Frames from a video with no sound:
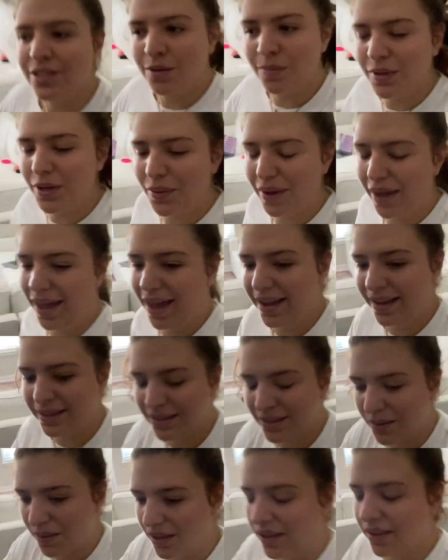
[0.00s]
to be okay,
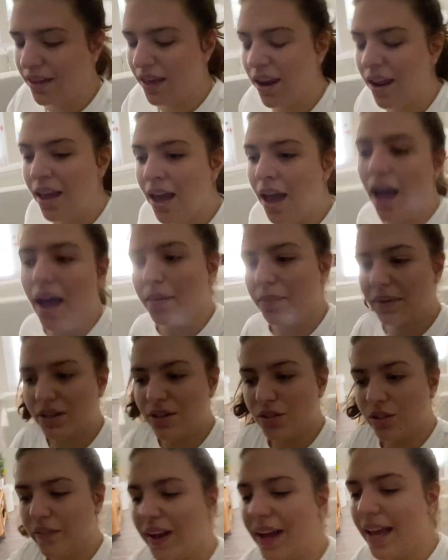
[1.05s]
to think that I'm gonna
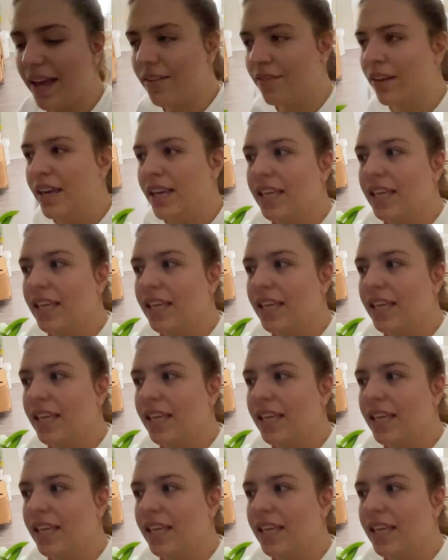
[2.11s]
survive,